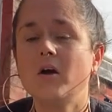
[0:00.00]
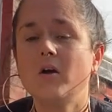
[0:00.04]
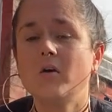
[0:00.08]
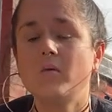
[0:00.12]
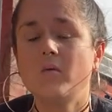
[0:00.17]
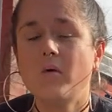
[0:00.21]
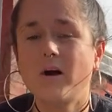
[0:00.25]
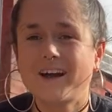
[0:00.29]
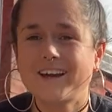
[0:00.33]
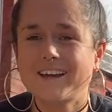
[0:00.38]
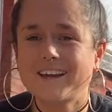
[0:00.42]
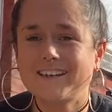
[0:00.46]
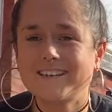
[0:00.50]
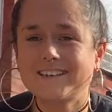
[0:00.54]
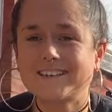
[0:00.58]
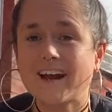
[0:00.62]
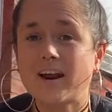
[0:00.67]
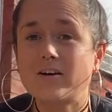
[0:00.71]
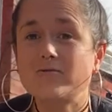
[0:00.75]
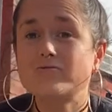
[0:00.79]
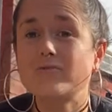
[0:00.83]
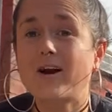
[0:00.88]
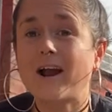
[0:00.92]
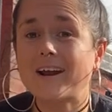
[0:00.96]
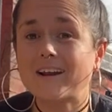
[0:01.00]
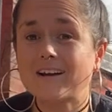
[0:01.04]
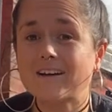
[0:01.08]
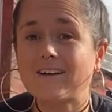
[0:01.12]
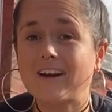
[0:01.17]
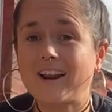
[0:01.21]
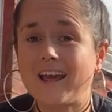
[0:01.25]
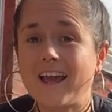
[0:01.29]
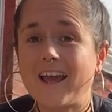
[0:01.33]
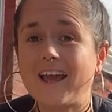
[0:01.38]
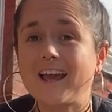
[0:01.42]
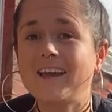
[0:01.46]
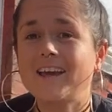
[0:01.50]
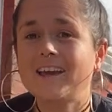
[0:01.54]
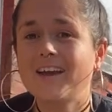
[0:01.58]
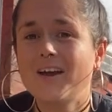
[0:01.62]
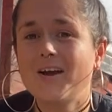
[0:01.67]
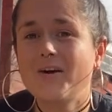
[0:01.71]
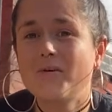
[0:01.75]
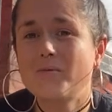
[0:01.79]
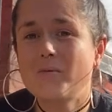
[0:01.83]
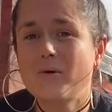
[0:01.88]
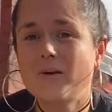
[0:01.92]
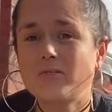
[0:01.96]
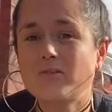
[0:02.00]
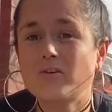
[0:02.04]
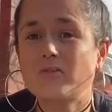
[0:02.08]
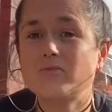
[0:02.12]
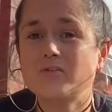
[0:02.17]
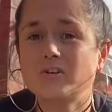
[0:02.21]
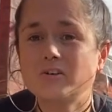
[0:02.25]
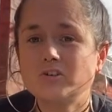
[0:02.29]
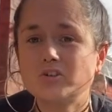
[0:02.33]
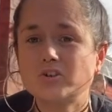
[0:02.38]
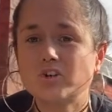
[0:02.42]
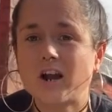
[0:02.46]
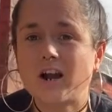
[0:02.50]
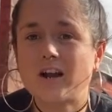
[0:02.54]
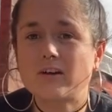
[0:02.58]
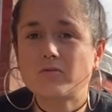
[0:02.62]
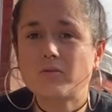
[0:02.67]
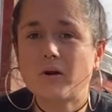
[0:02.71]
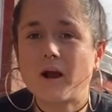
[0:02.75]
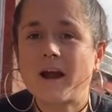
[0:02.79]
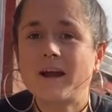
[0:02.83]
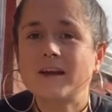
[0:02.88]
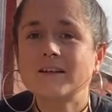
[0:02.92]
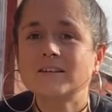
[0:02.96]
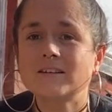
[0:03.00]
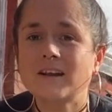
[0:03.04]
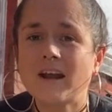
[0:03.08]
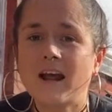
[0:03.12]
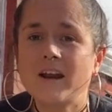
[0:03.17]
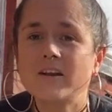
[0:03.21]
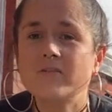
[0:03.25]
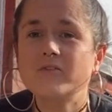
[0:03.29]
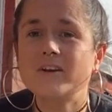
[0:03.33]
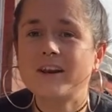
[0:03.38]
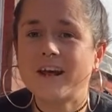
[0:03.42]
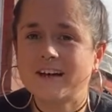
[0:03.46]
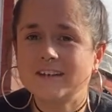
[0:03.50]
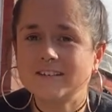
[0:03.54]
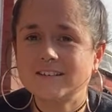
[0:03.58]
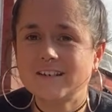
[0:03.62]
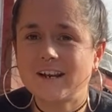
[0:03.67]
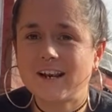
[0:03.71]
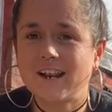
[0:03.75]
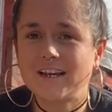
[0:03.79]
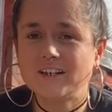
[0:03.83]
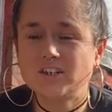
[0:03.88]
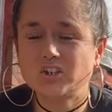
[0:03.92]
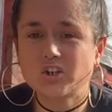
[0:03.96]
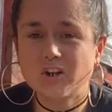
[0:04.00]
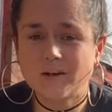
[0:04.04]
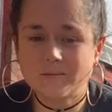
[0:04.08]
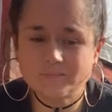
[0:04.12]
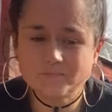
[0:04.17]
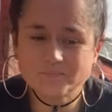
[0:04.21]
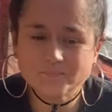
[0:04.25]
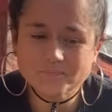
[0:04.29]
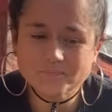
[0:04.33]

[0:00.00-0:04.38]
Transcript: working directly with the root chakra, kind of in isolation.